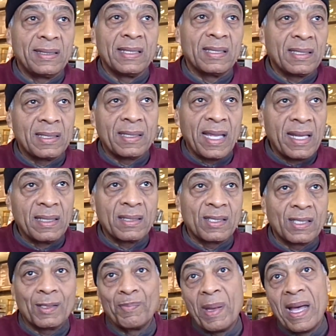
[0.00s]
distinct
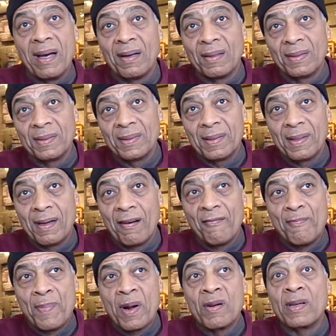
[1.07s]
smell of
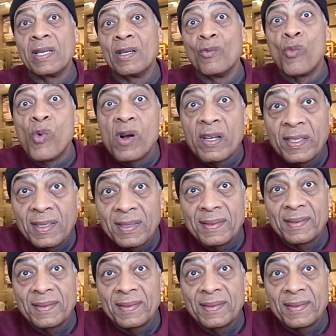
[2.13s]
burning wood.